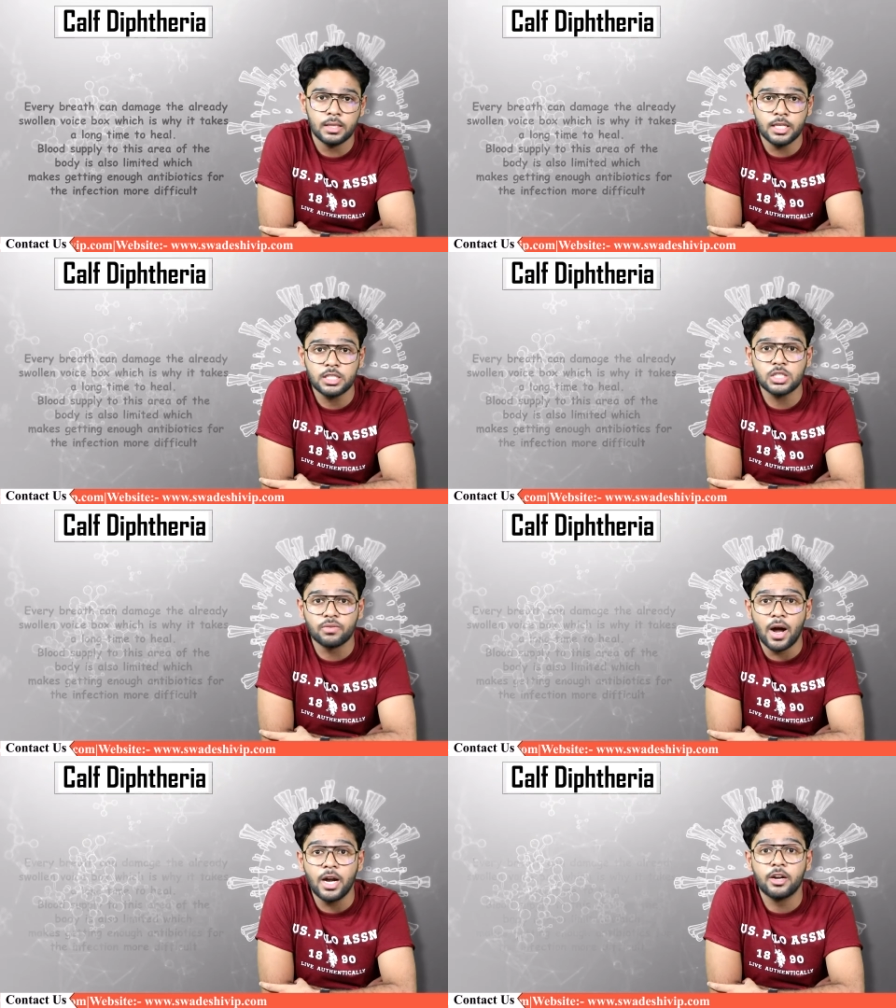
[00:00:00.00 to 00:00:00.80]
This is
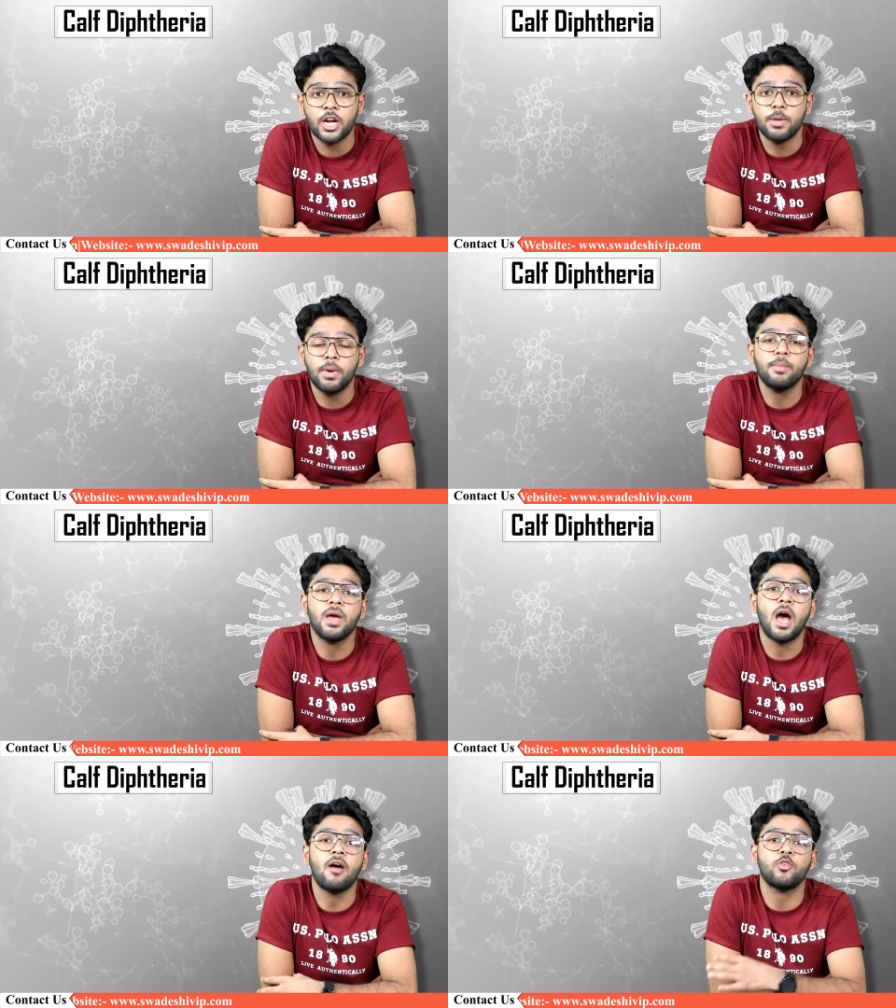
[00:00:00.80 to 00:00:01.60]
why treatment may
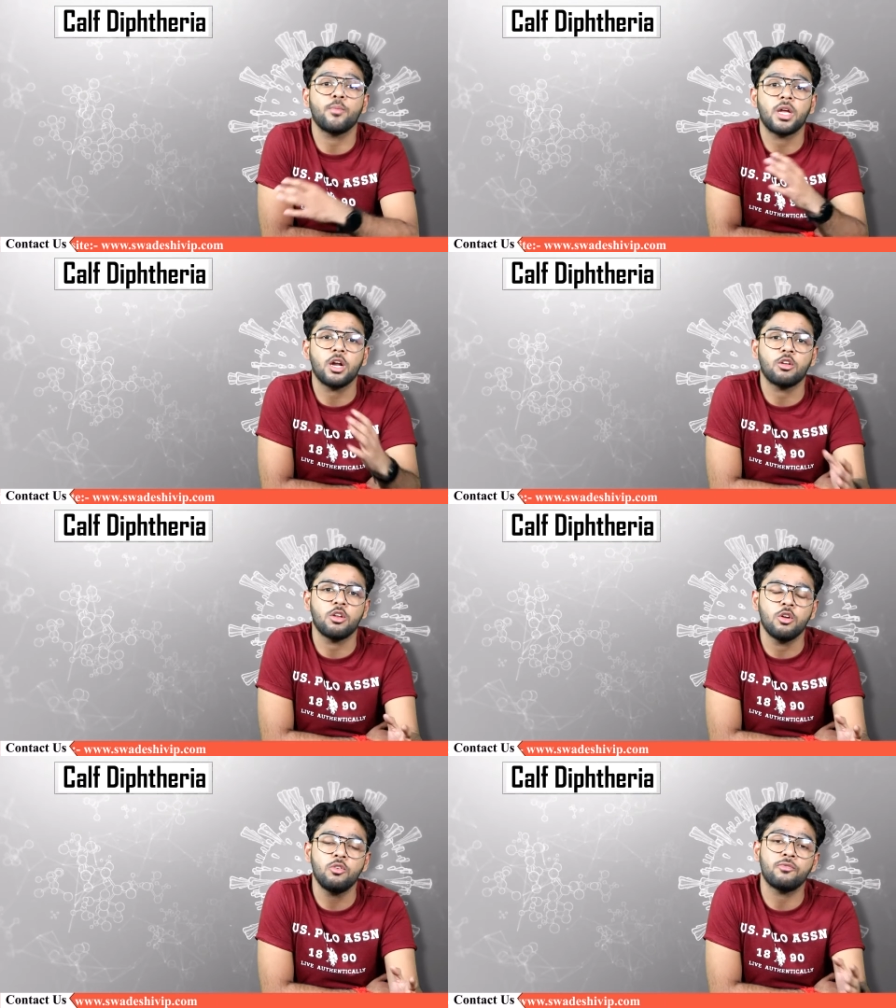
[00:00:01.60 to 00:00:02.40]
have to be
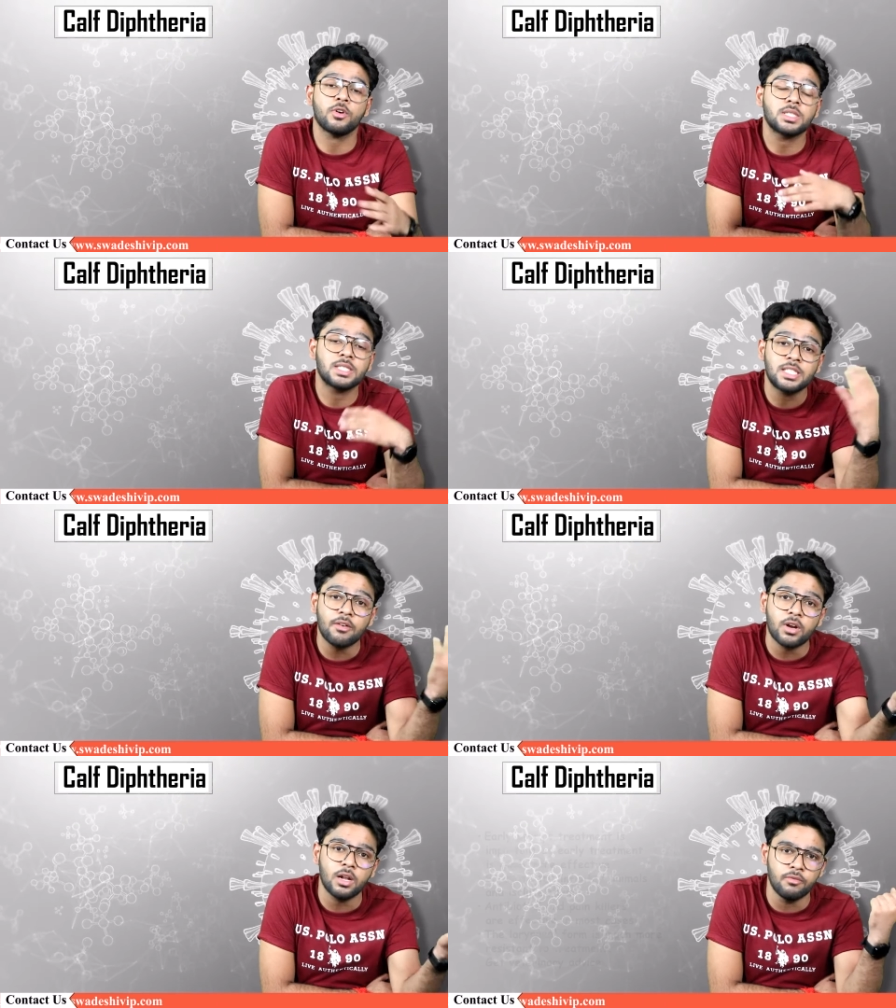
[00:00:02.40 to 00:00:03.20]
continued for
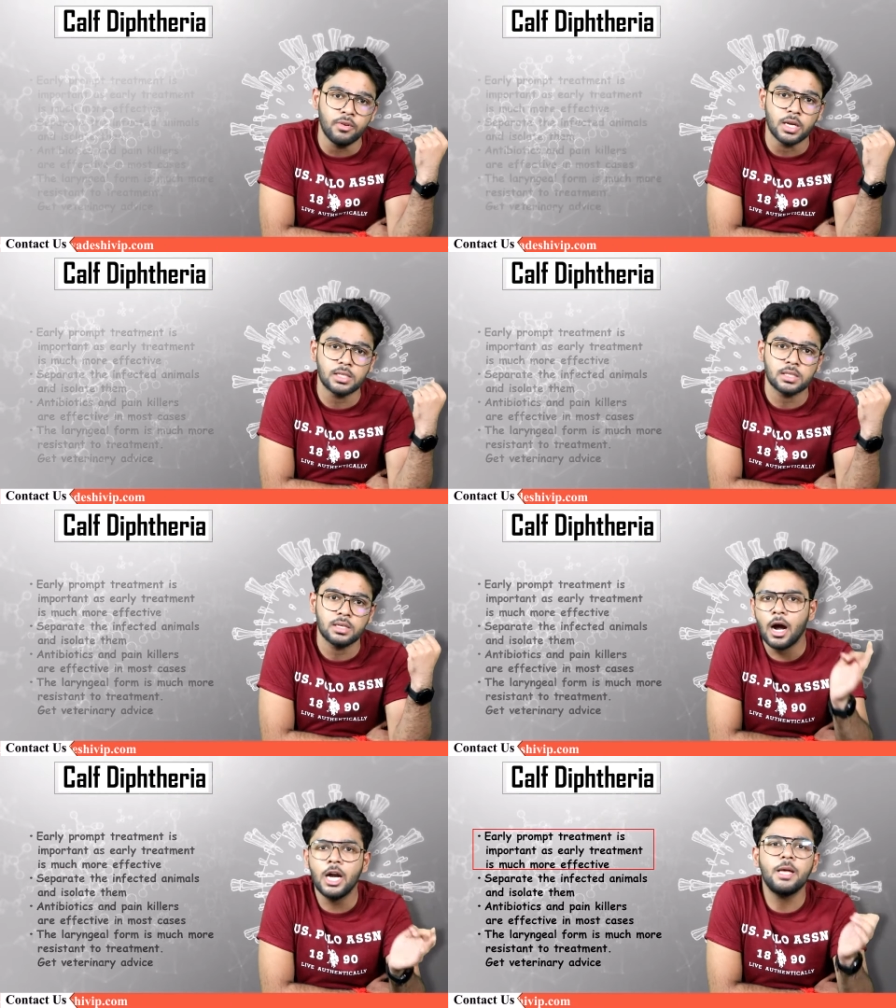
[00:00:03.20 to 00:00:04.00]
several weeks.
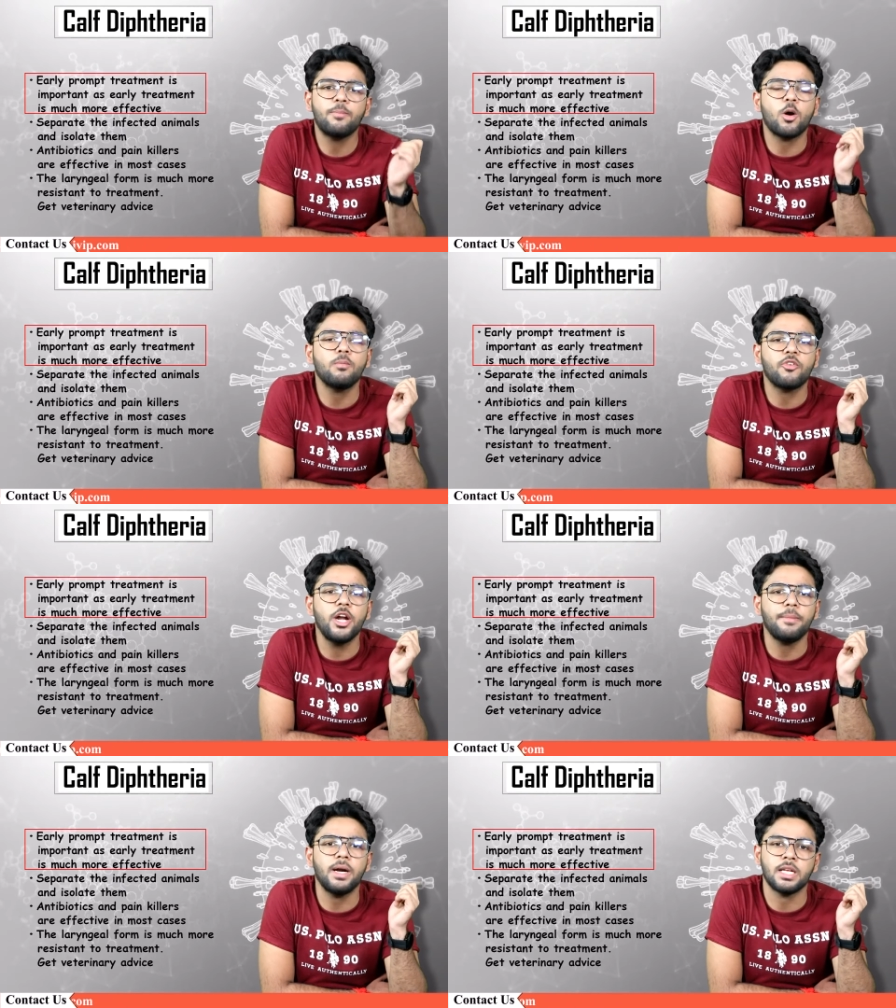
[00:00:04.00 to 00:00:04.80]
Early prompt
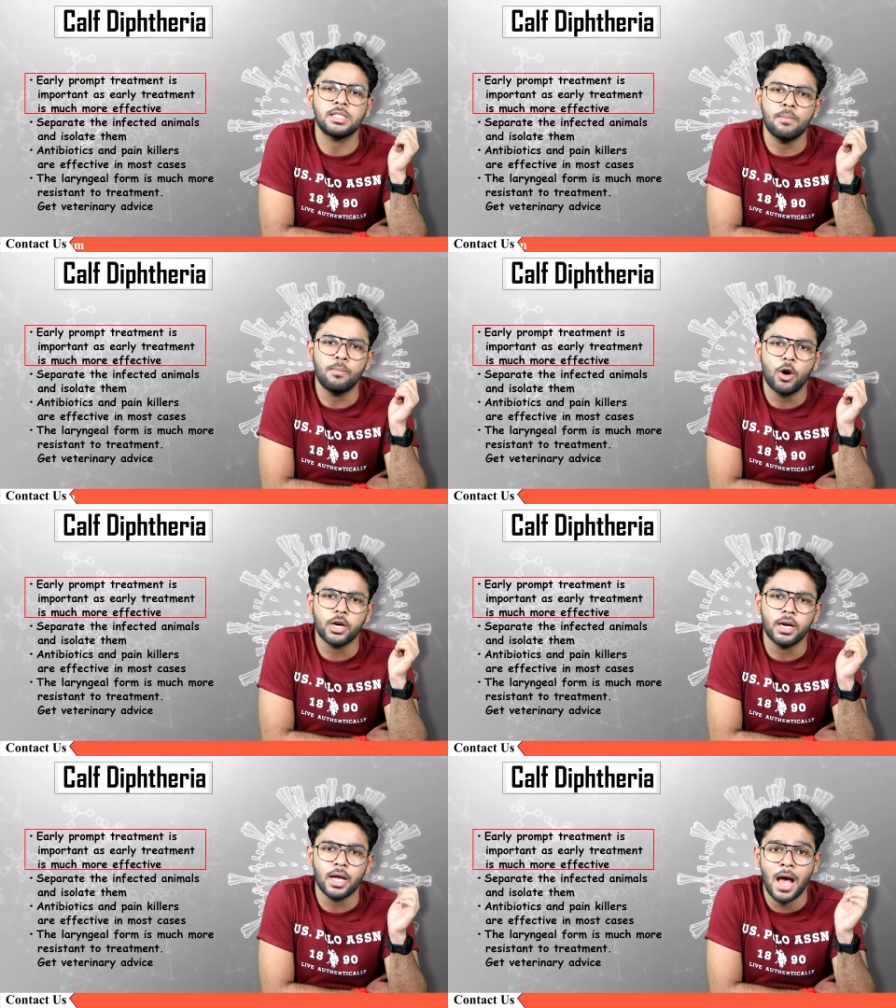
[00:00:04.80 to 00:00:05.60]
treatment is
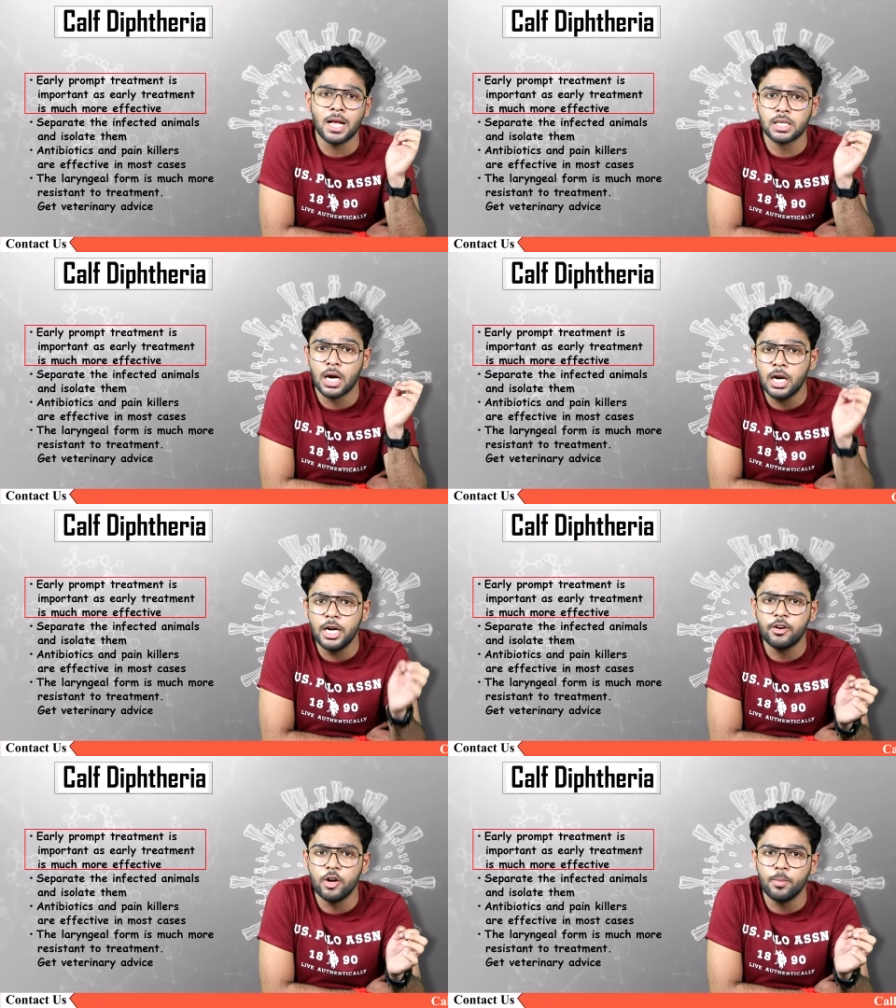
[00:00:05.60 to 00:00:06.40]
important as
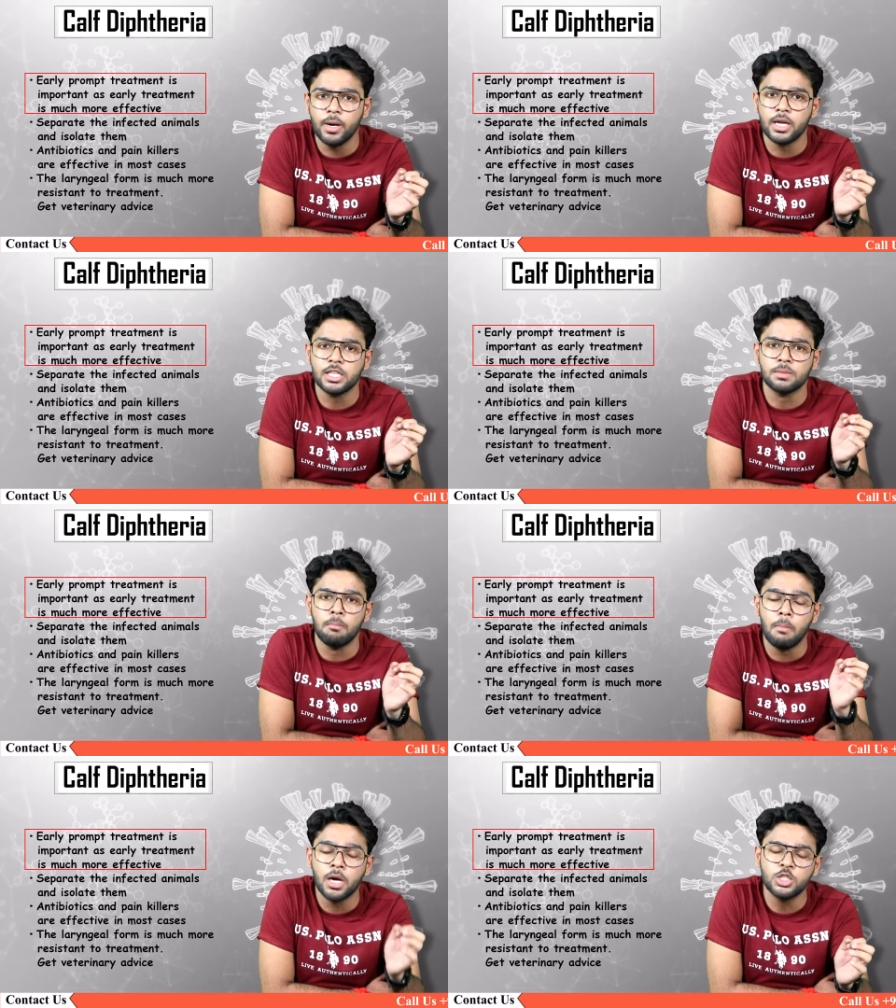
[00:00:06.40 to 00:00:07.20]
early treatment is
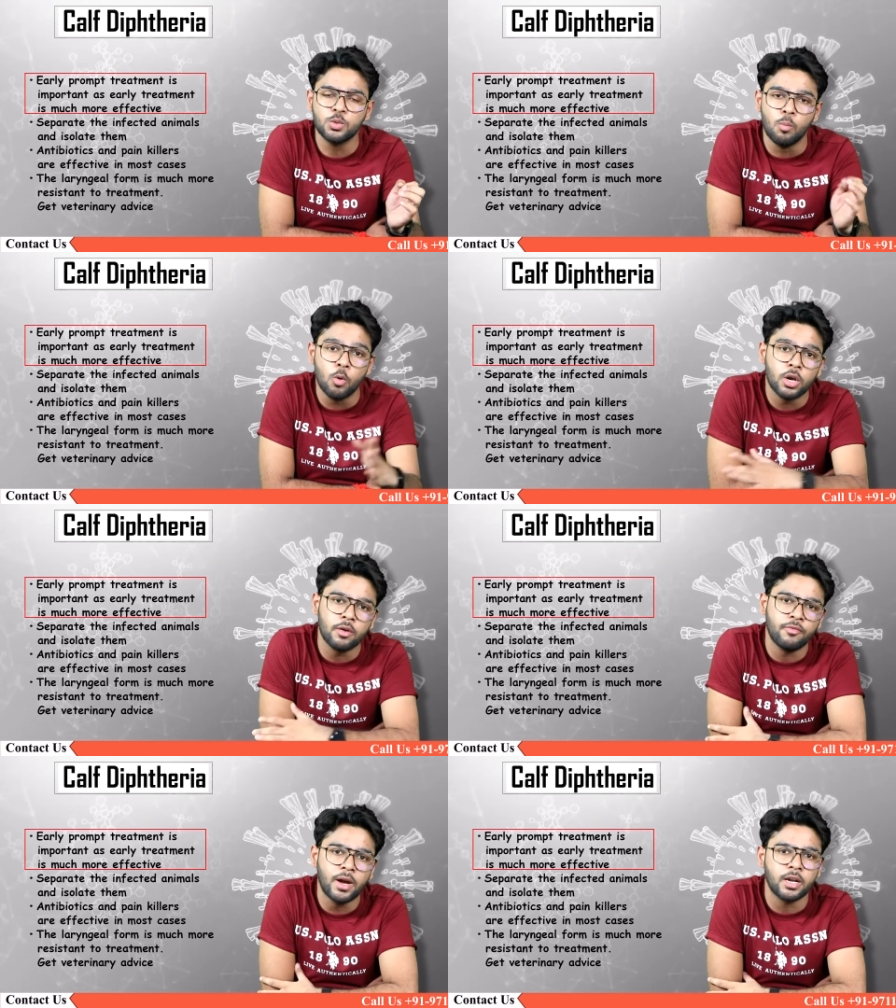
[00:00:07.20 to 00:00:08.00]
much more
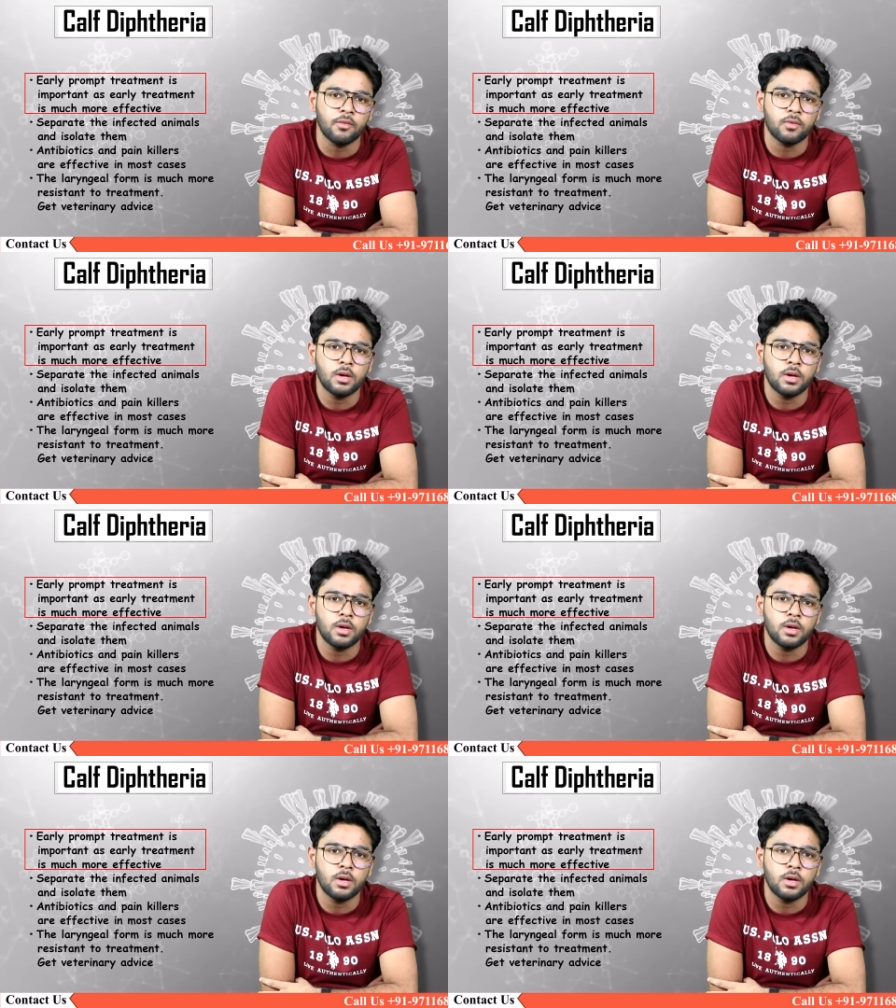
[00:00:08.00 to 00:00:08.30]
effective.